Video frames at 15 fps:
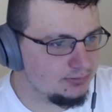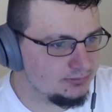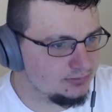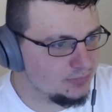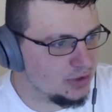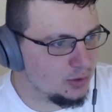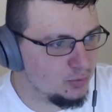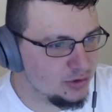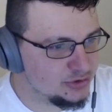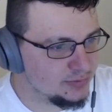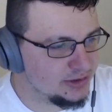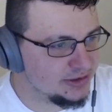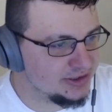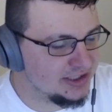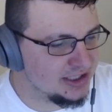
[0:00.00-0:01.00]
I wish we could
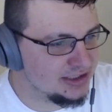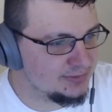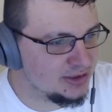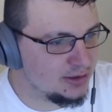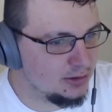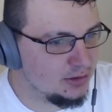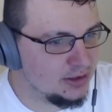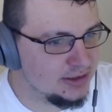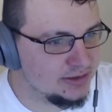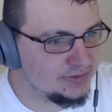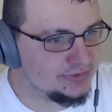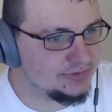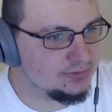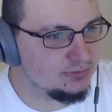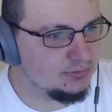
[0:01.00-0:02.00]
have got him in our class.
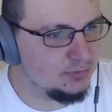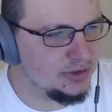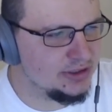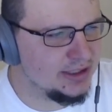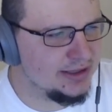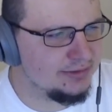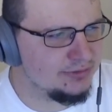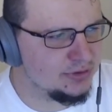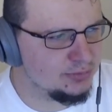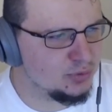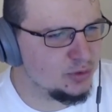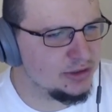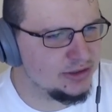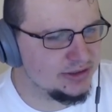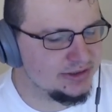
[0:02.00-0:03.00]
We have a pretty
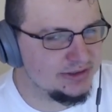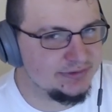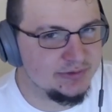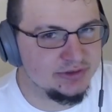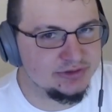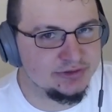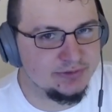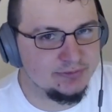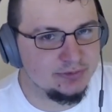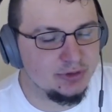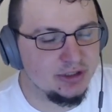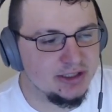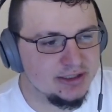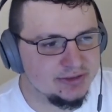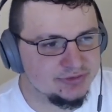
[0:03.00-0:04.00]
good defensive
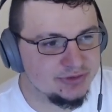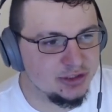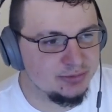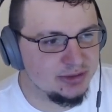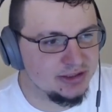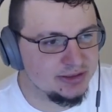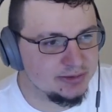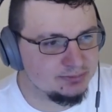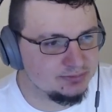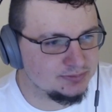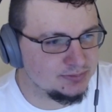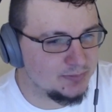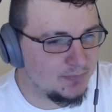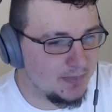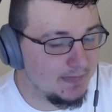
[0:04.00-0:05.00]
class coming in.
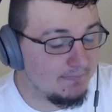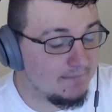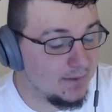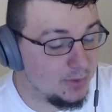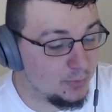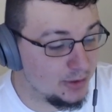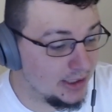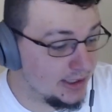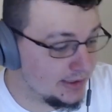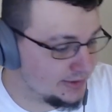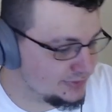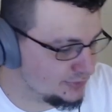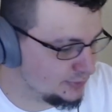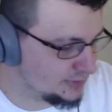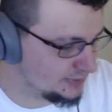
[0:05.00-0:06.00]
He would have added
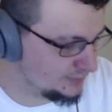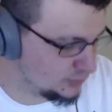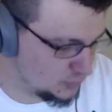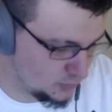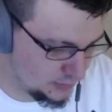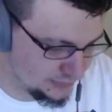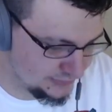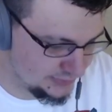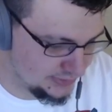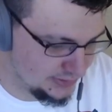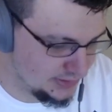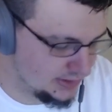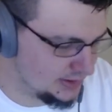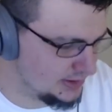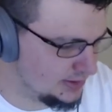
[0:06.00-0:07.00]
to it, of course.
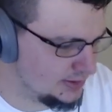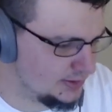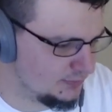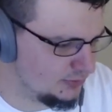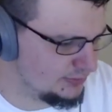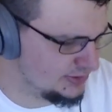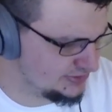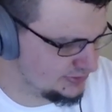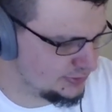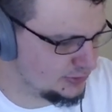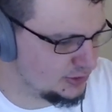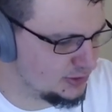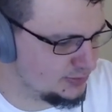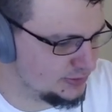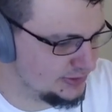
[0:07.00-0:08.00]
We missed on a
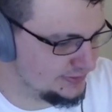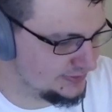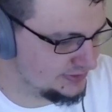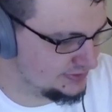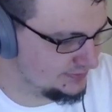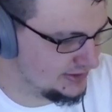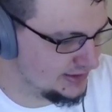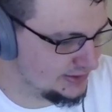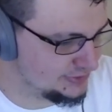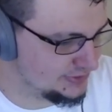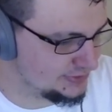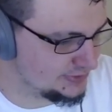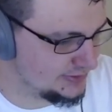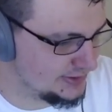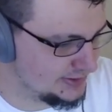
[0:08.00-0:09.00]
couple of defensive guys
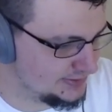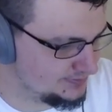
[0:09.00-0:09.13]
yesterday.